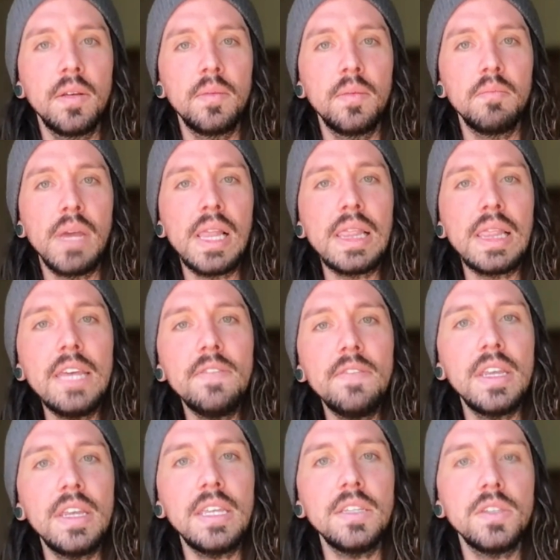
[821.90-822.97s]
by
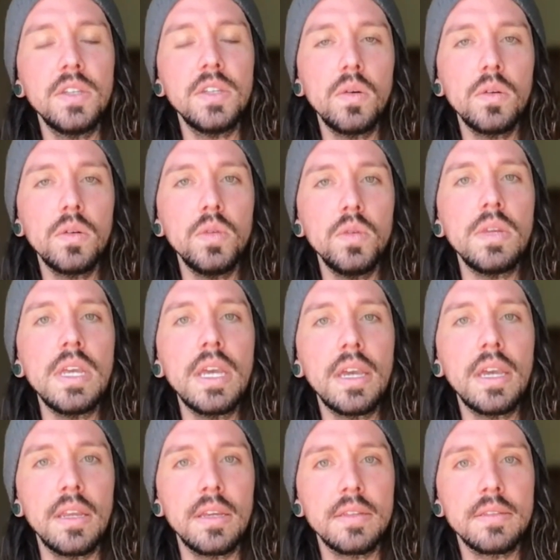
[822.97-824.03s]
living into your
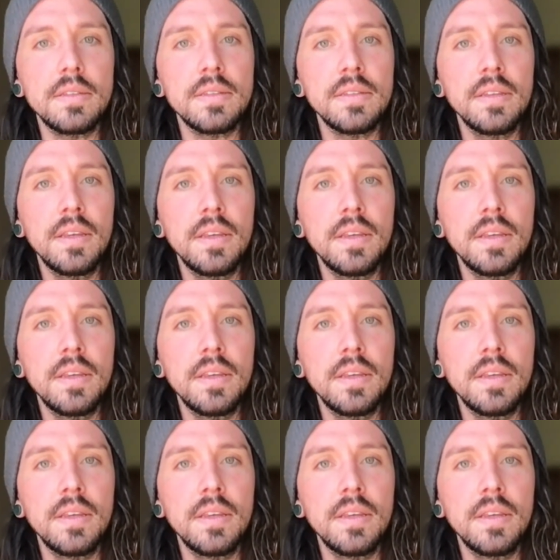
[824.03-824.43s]
uniqueness